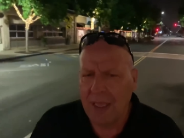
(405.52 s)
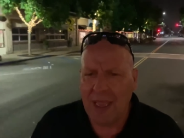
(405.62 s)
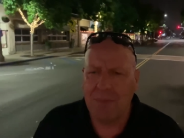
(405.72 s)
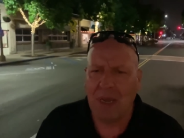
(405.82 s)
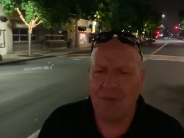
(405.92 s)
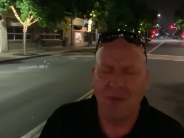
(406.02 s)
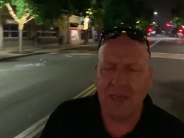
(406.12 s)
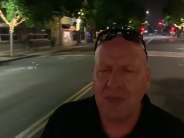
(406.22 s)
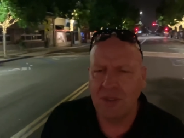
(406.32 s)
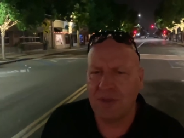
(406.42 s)
and by
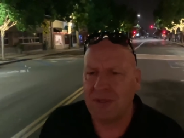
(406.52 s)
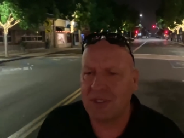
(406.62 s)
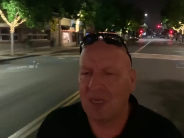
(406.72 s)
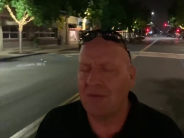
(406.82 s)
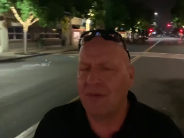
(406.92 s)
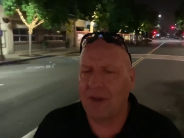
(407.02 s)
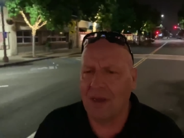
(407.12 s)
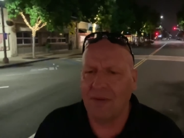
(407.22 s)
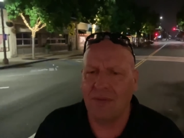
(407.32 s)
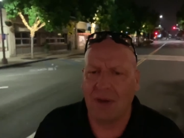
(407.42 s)
vague news of, a, of, a,
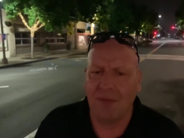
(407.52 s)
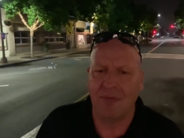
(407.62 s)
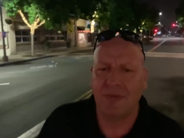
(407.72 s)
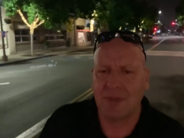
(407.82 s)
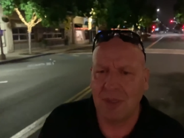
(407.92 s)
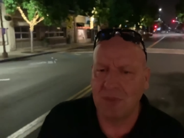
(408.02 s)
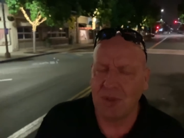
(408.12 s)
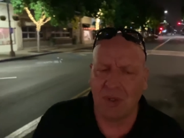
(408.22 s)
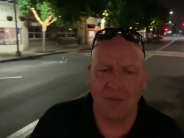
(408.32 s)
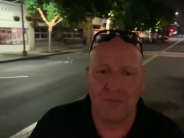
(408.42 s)
of, of, some
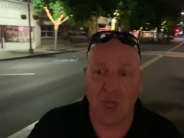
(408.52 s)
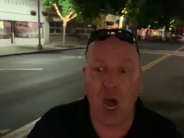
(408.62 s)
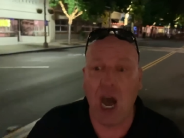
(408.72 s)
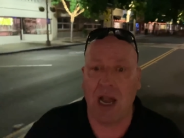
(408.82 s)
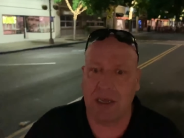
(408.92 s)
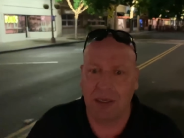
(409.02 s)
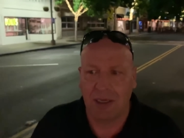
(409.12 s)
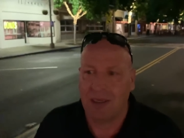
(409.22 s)
sort of talk,